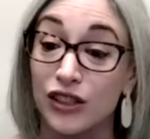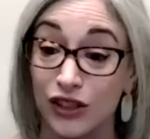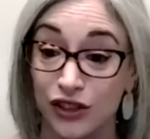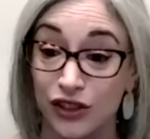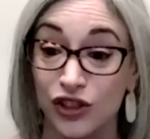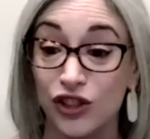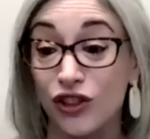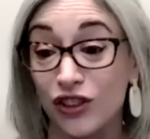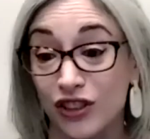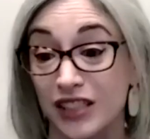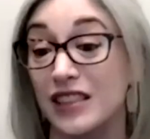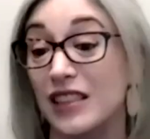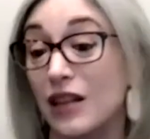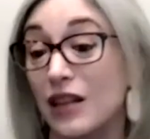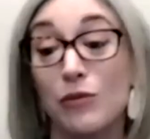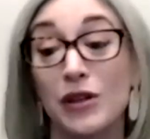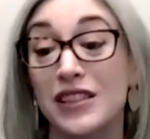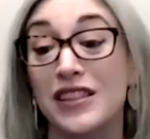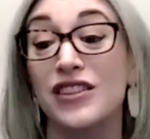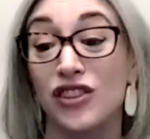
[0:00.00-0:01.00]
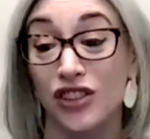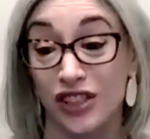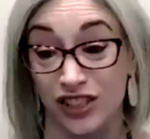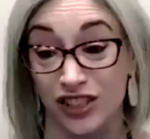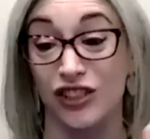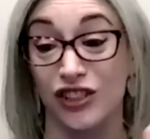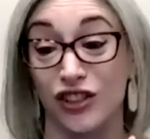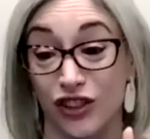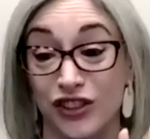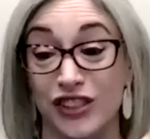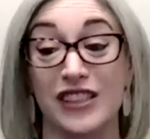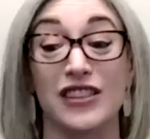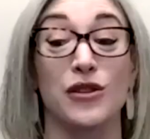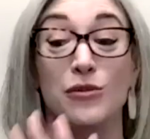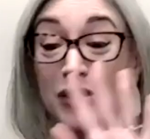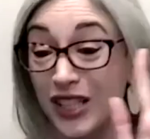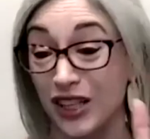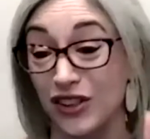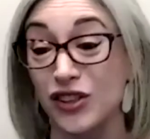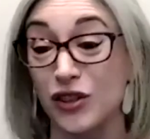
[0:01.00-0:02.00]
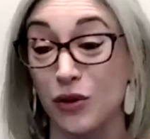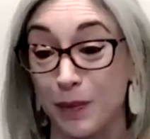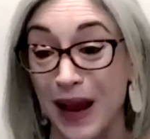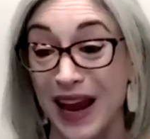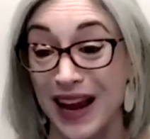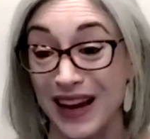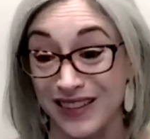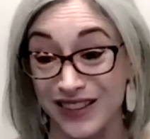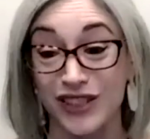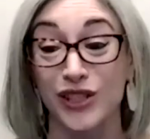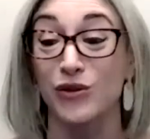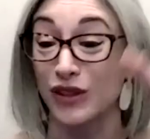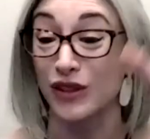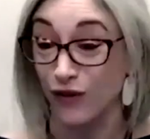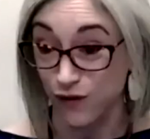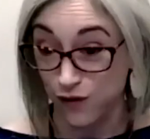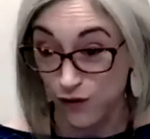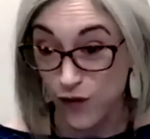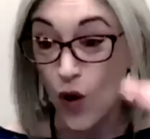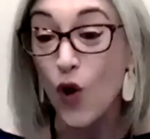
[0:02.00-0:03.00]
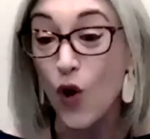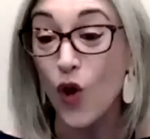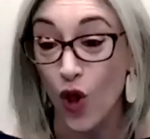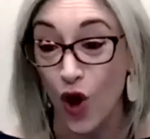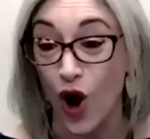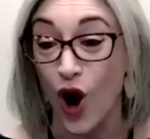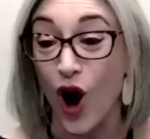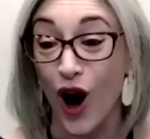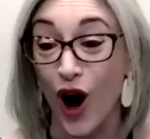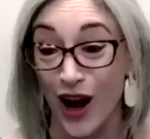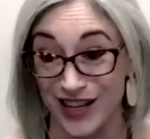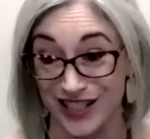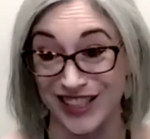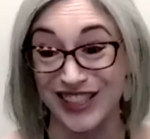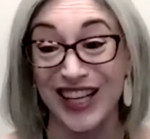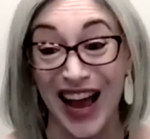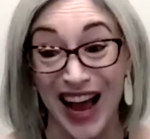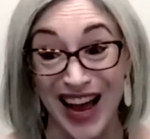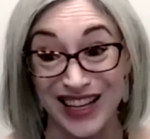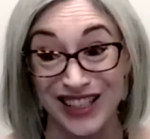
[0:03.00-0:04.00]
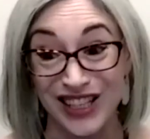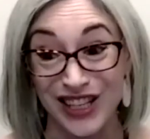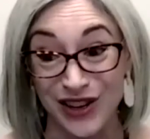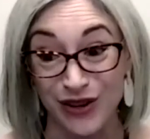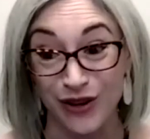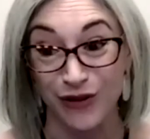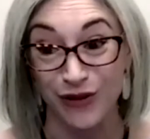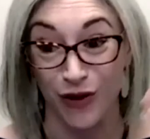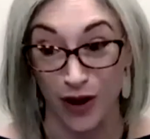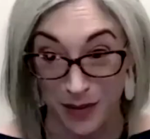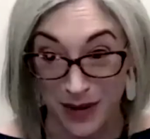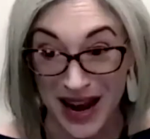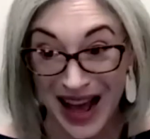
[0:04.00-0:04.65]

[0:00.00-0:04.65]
jerseys, and it wasn't just the jerseys, it was also pants. So it's a full-on satin uniform and a